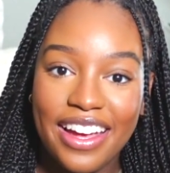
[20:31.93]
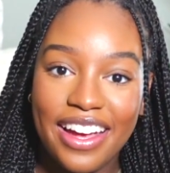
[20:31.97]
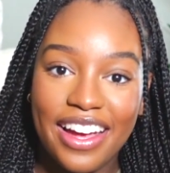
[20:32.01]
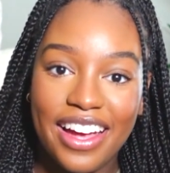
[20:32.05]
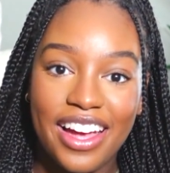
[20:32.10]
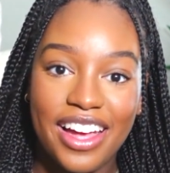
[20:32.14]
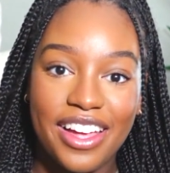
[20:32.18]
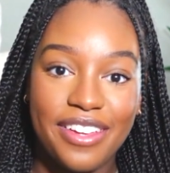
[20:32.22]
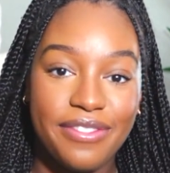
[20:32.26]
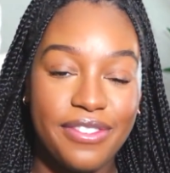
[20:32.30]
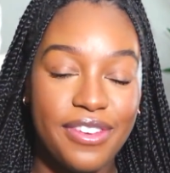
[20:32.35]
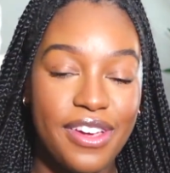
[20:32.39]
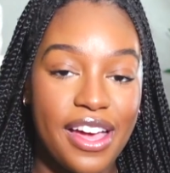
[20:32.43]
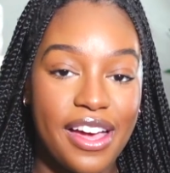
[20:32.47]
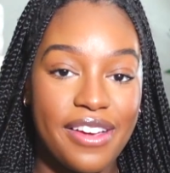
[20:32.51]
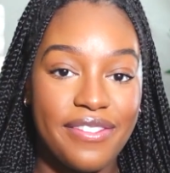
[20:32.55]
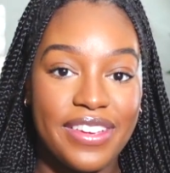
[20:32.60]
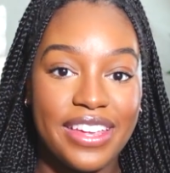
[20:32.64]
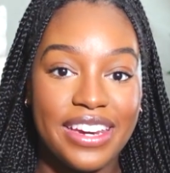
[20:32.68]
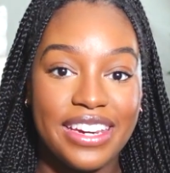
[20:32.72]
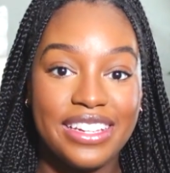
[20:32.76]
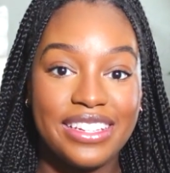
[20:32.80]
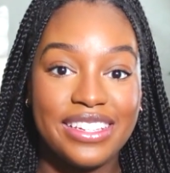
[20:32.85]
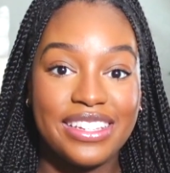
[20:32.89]
If you have
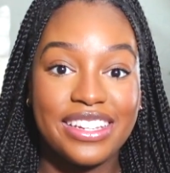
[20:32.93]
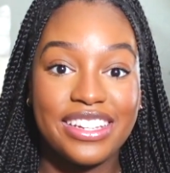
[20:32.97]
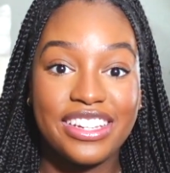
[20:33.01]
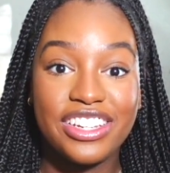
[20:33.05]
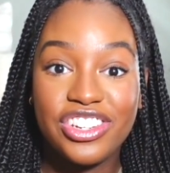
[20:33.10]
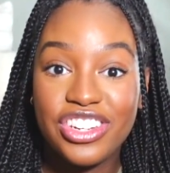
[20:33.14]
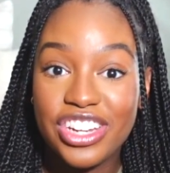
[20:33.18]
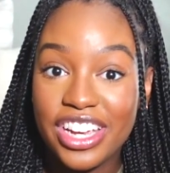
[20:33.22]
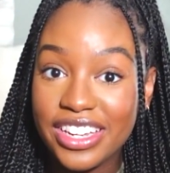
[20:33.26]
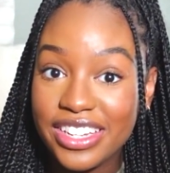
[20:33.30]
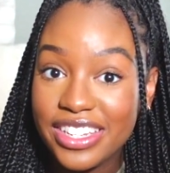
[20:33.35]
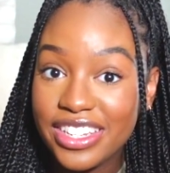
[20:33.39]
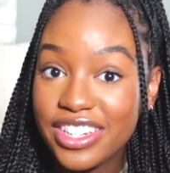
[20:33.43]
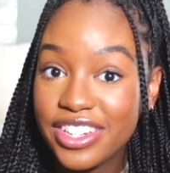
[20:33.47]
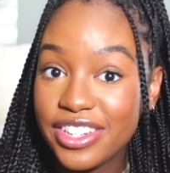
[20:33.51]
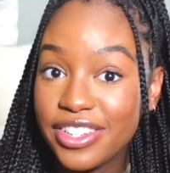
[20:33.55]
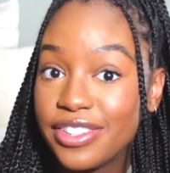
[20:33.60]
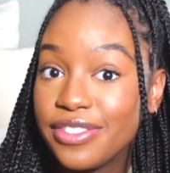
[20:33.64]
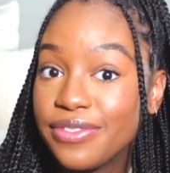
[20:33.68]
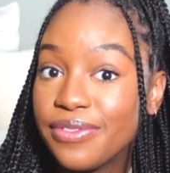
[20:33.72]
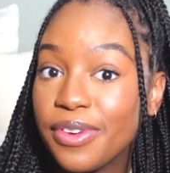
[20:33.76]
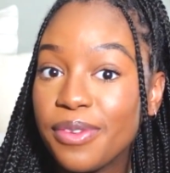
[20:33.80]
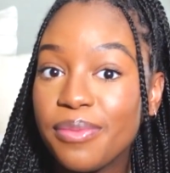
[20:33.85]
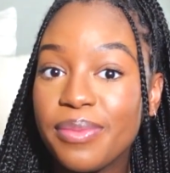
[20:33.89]
any
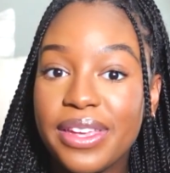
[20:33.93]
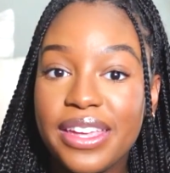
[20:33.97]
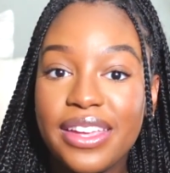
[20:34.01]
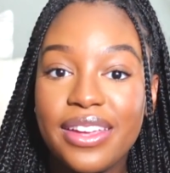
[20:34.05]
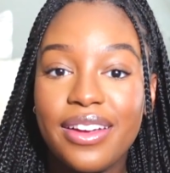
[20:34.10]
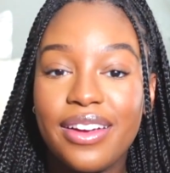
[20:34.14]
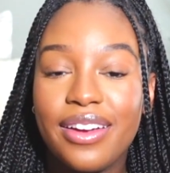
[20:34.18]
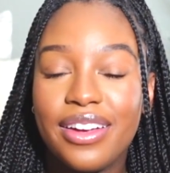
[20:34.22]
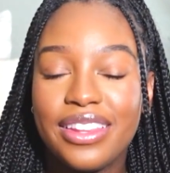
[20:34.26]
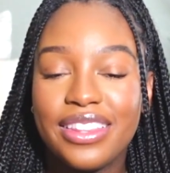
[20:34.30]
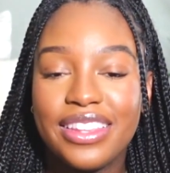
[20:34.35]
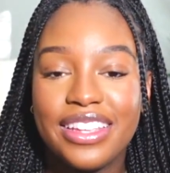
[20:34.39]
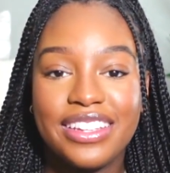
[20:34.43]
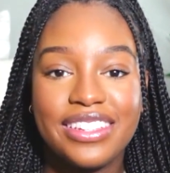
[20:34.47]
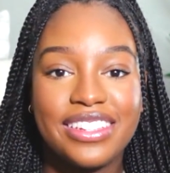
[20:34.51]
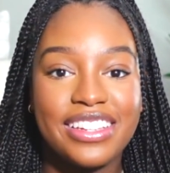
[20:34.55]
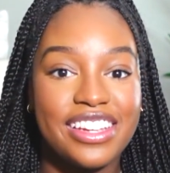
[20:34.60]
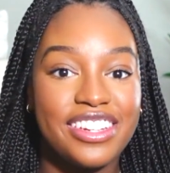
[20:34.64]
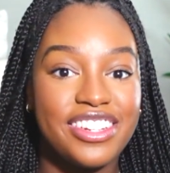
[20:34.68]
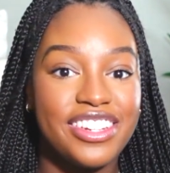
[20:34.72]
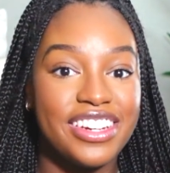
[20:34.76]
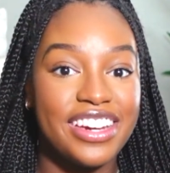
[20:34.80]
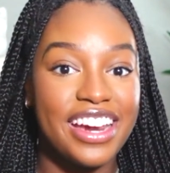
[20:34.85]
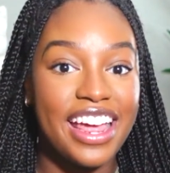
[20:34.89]
suggestions for me on things I
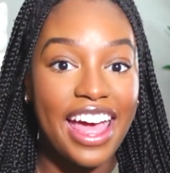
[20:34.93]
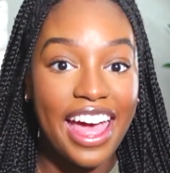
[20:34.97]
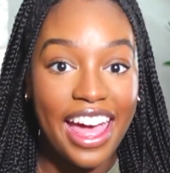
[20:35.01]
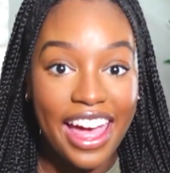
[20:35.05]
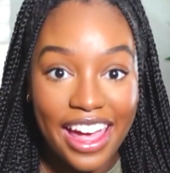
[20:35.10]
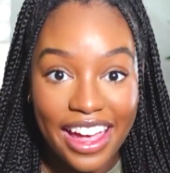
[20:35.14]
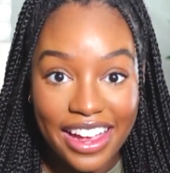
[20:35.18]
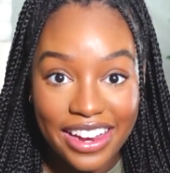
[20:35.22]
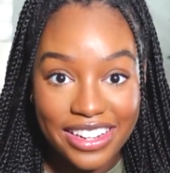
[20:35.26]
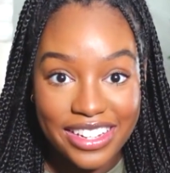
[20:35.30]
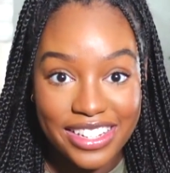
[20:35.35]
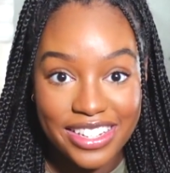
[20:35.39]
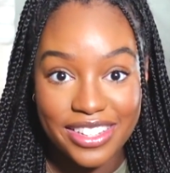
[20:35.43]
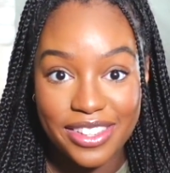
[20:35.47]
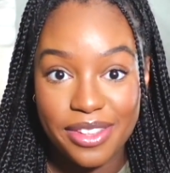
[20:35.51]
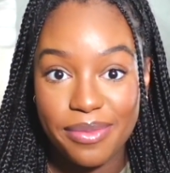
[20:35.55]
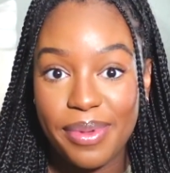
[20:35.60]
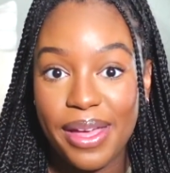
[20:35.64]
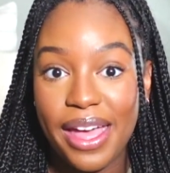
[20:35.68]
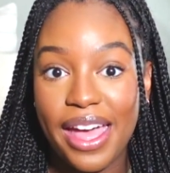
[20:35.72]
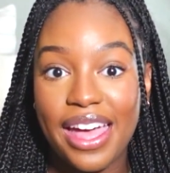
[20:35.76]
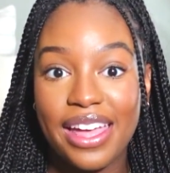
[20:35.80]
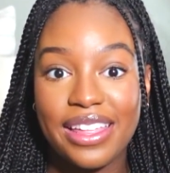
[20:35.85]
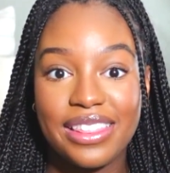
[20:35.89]
should add to the
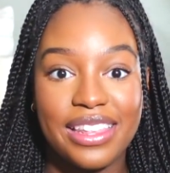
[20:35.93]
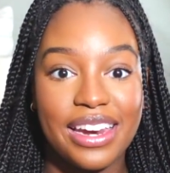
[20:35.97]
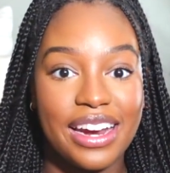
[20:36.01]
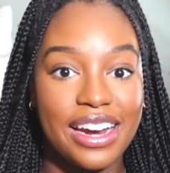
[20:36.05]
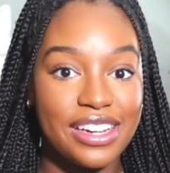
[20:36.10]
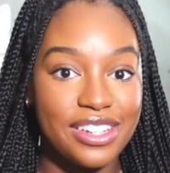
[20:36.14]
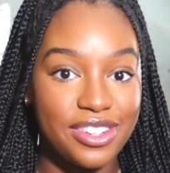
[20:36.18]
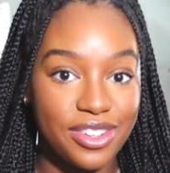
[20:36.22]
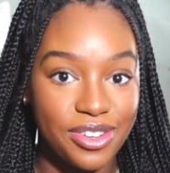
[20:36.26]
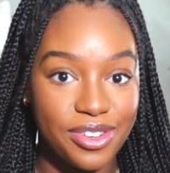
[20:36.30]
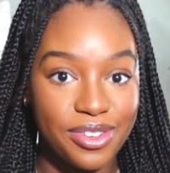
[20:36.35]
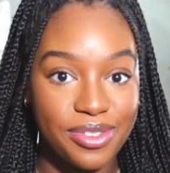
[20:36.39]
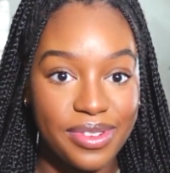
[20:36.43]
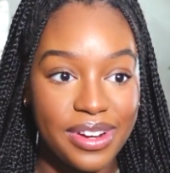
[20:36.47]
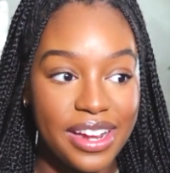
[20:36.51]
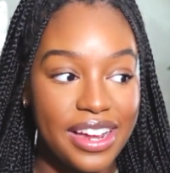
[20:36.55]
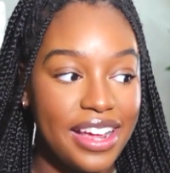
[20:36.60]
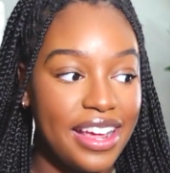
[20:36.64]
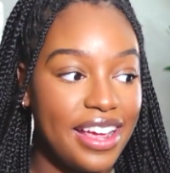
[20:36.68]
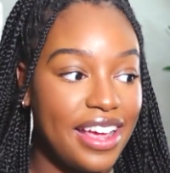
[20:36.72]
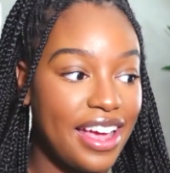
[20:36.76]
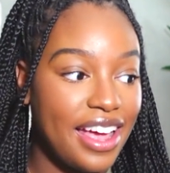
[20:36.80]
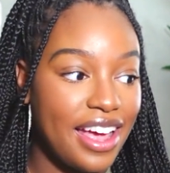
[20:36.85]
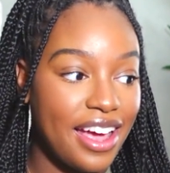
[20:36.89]
bag that I don't
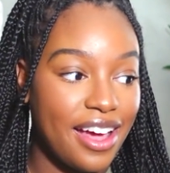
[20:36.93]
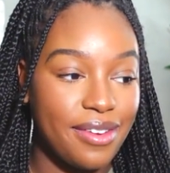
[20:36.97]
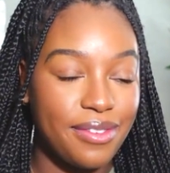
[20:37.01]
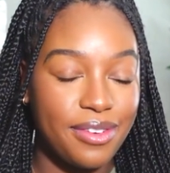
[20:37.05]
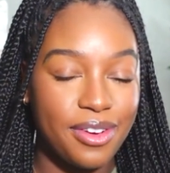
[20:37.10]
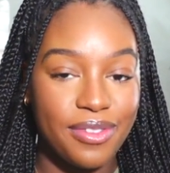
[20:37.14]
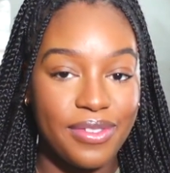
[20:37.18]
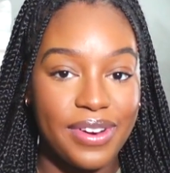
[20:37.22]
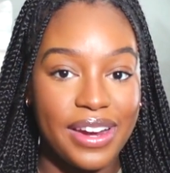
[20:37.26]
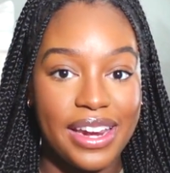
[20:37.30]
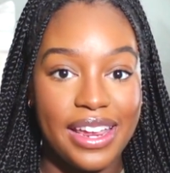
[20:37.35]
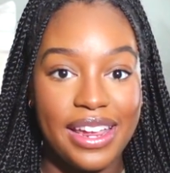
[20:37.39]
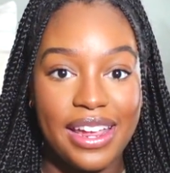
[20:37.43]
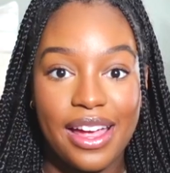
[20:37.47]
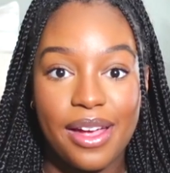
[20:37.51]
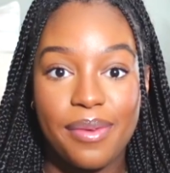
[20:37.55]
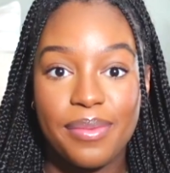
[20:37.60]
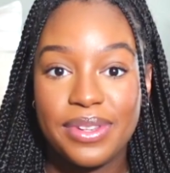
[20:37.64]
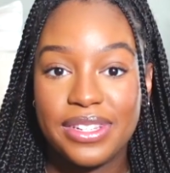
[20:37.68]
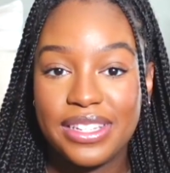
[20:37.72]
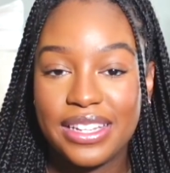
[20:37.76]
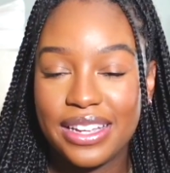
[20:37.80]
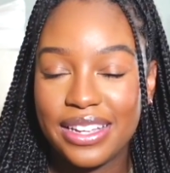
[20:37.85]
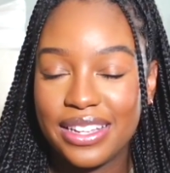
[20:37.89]
have already, I'm
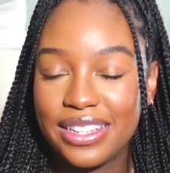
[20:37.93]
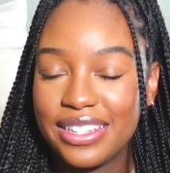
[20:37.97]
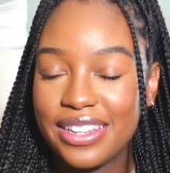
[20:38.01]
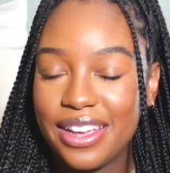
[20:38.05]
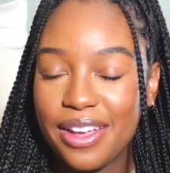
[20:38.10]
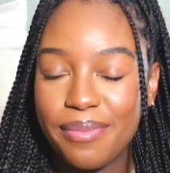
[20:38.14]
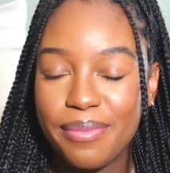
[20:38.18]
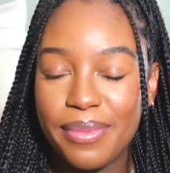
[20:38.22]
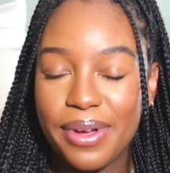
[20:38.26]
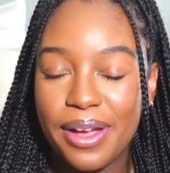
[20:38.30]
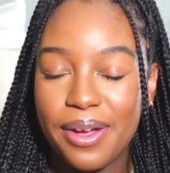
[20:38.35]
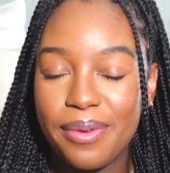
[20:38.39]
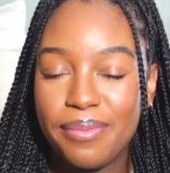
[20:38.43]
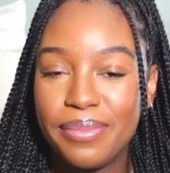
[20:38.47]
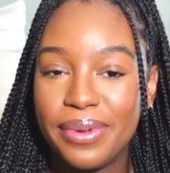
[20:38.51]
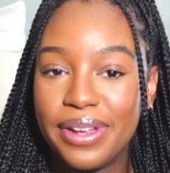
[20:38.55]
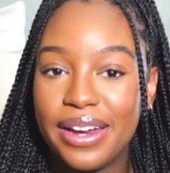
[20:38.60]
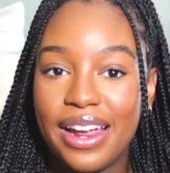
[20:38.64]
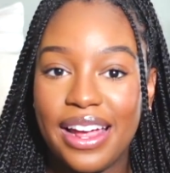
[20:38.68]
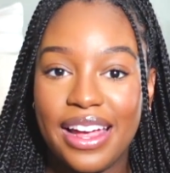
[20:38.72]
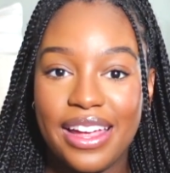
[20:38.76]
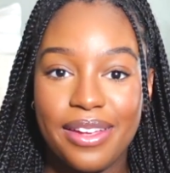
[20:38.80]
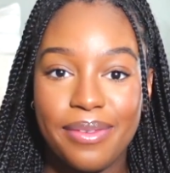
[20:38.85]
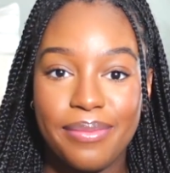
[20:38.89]
a second-time mom,
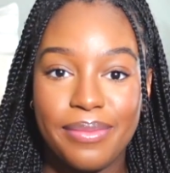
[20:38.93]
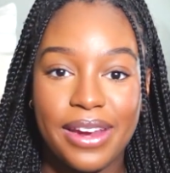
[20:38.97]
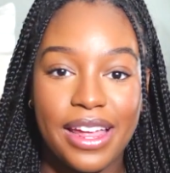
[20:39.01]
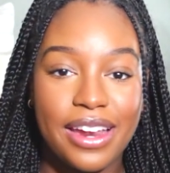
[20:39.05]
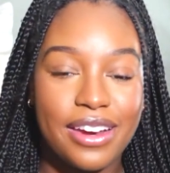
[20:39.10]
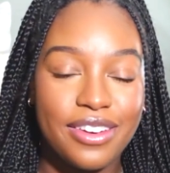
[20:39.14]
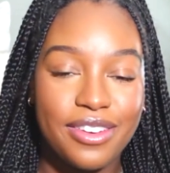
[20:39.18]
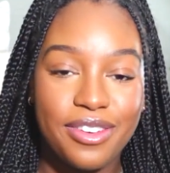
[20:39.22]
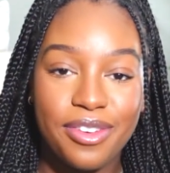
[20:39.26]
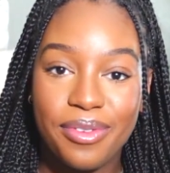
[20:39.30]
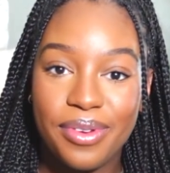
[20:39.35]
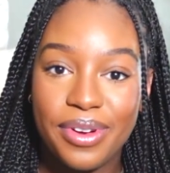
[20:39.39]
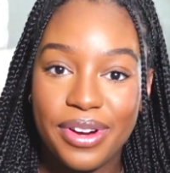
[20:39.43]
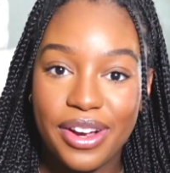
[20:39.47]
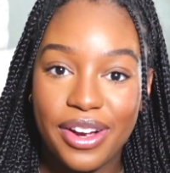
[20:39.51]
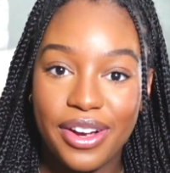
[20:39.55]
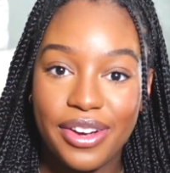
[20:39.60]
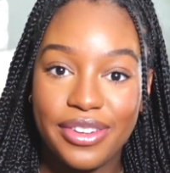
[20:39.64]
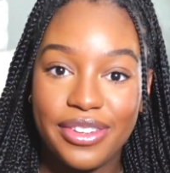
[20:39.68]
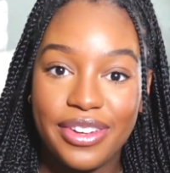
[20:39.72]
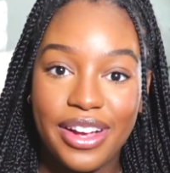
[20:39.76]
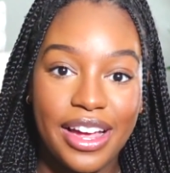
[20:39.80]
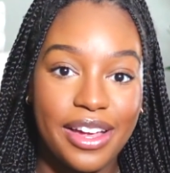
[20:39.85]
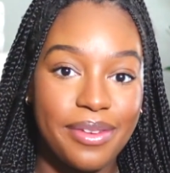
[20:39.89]
but I am not a
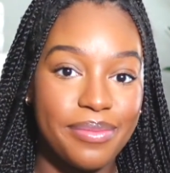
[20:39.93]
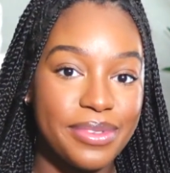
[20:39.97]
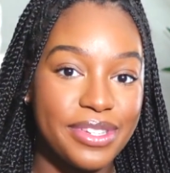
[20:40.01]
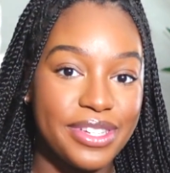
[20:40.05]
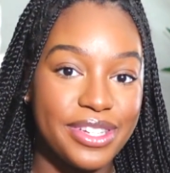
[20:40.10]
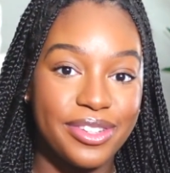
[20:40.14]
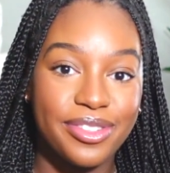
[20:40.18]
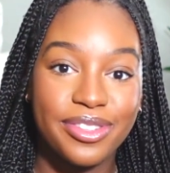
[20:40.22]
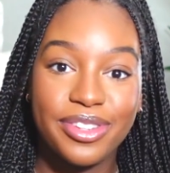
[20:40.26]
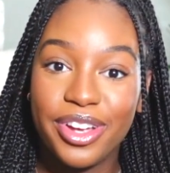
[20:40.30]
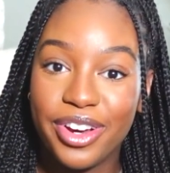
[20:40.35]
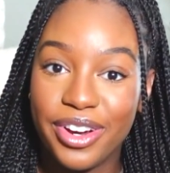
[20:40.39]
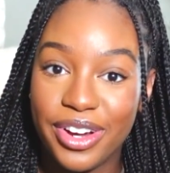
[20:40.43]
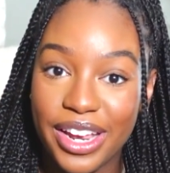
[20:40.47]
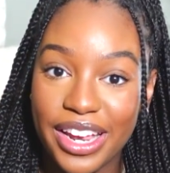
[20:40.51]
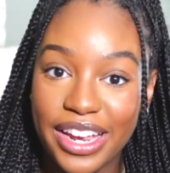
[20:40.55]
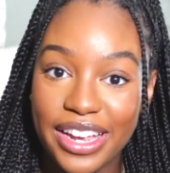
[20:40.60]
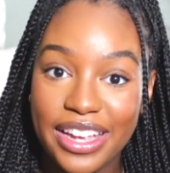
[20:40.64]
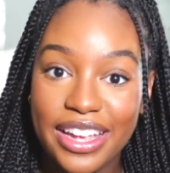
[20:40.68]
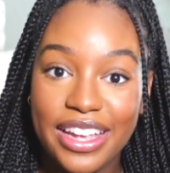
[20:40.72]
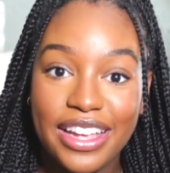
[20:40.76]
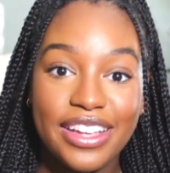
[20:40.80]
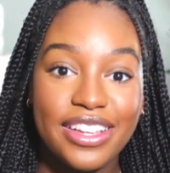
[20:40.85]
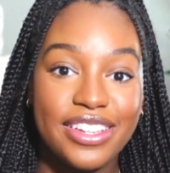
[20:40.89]
know-it-all. I'm still learning.